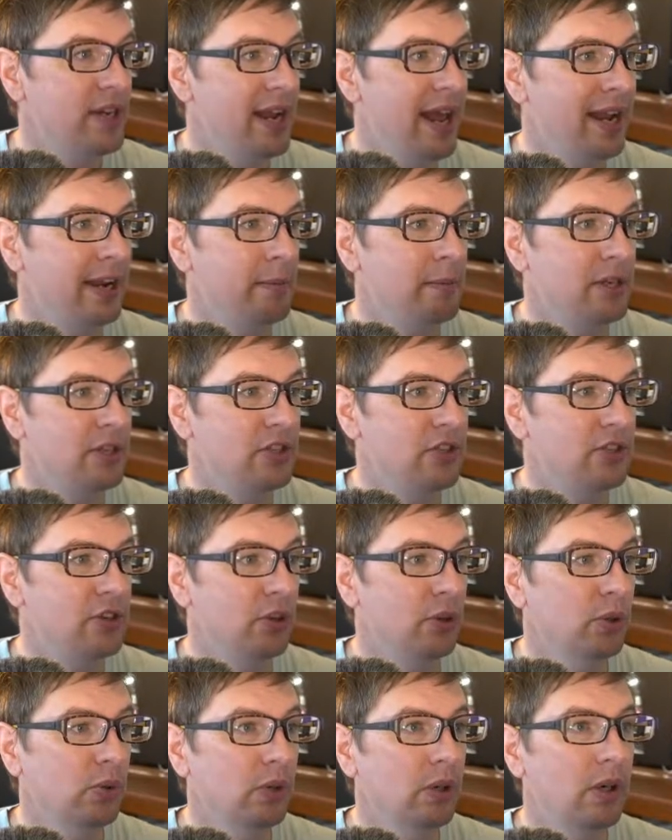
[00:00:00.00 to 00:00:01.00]
enemies
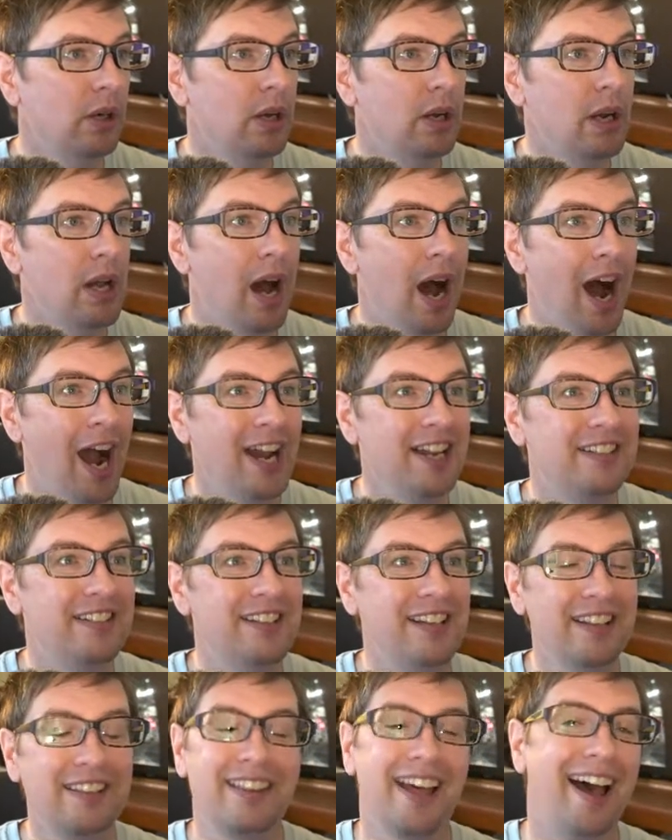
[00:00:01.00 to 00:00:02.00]
2, I
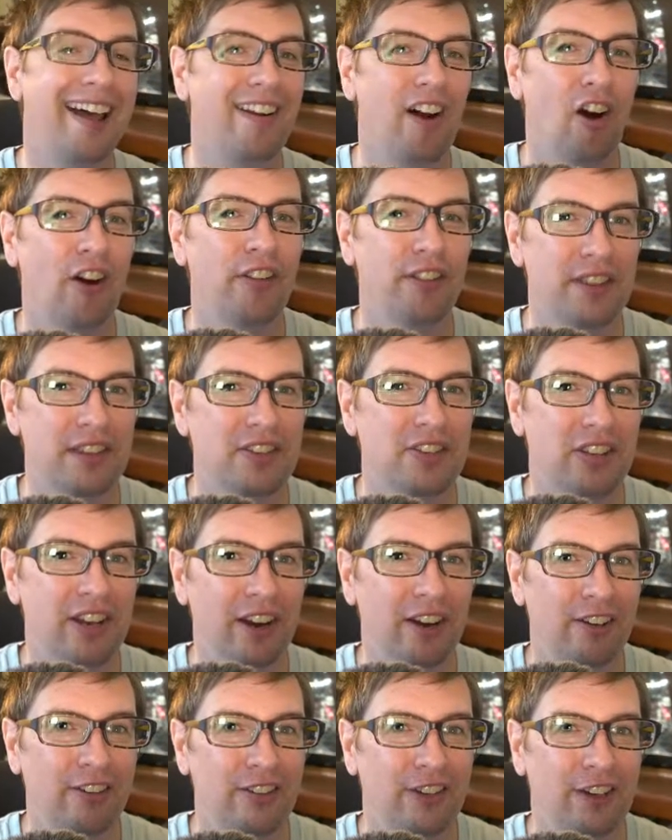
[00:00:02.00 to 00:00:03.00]
did that on this
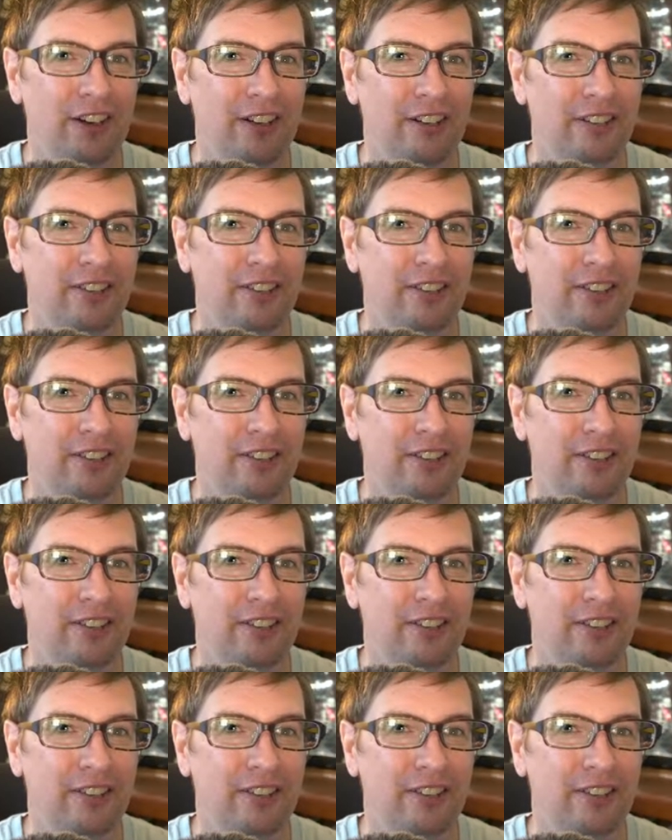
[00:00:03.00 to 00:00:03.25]
character.